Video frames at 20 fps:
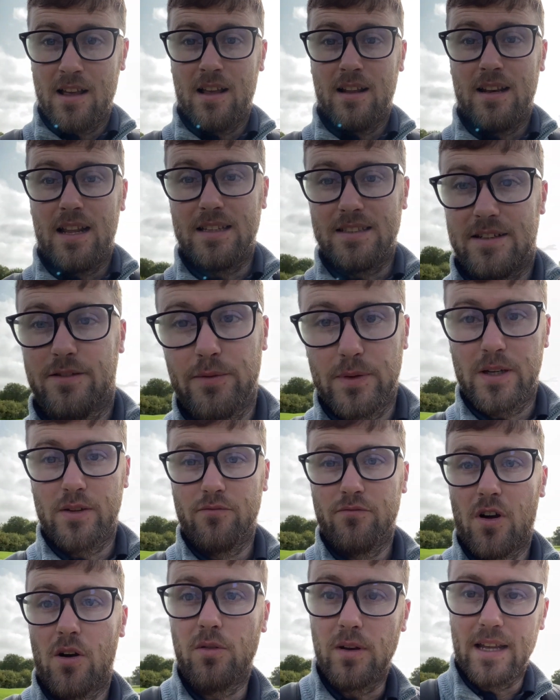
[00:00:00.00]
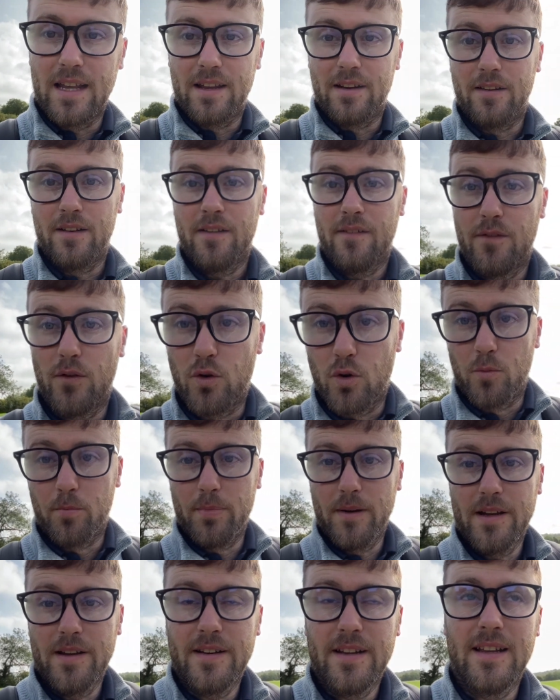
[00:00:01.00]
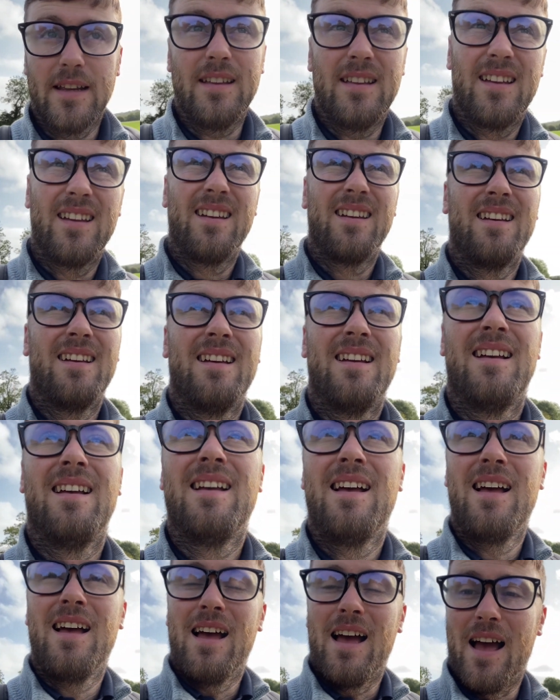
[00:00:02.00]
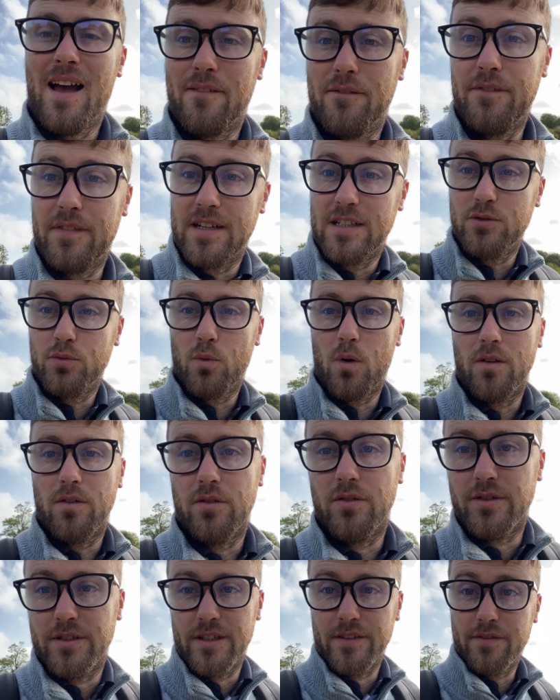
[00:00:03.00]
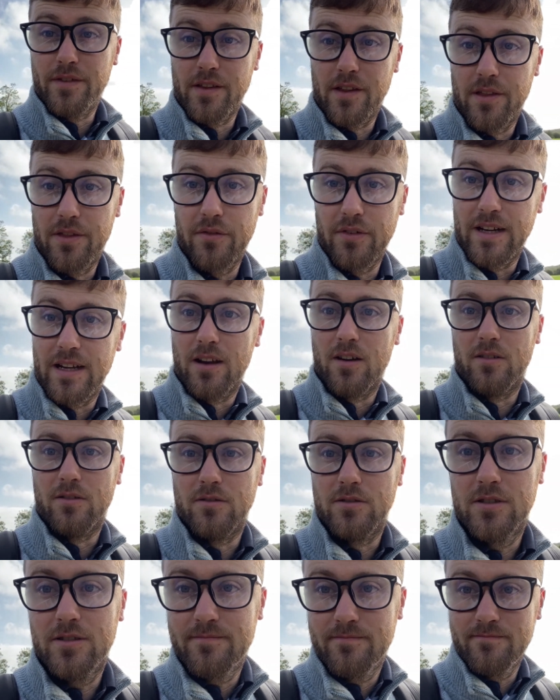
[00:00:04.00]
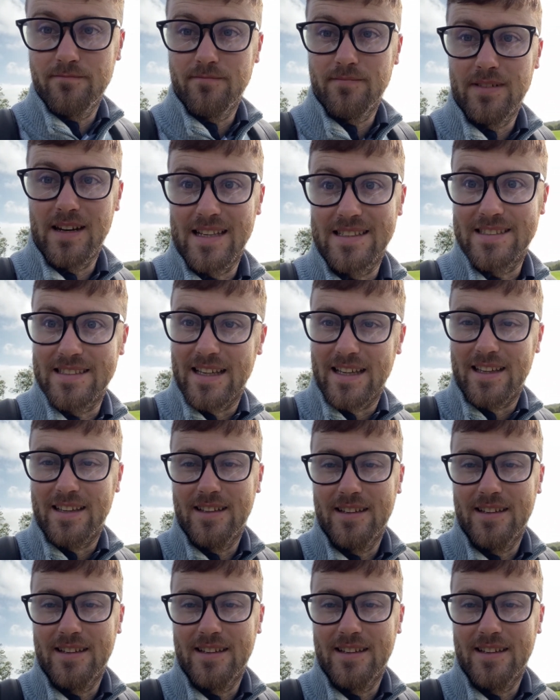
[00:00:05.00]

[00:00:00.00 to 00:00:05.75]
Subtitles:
Let's see if we can roll it in for birdie and finish 1 under for the 3 holes. Let's see.